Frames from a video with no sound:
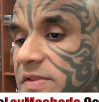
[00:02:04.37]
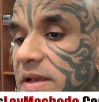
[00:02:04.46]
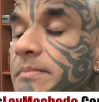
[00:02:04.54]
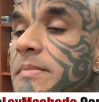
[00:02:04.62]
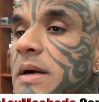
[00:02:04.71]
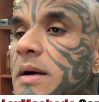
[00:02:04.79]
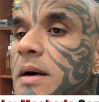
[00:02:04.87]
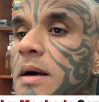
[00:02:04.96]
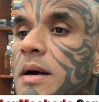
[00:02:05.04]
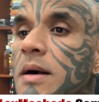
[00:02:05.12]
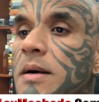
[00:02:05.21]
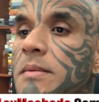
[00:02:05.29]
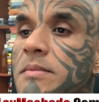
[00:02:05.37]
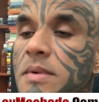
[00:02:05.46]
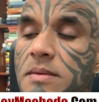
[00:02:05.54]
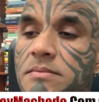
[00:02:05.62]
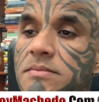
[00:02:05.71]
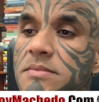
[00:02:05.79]
them. Um,
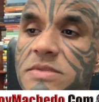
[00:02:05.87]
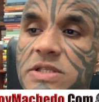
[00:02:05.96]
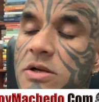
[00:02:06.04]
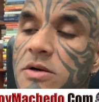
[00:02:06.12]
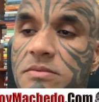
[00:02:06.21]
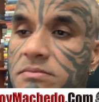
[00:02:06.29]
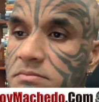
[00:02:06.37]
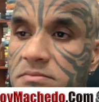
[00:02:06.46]
so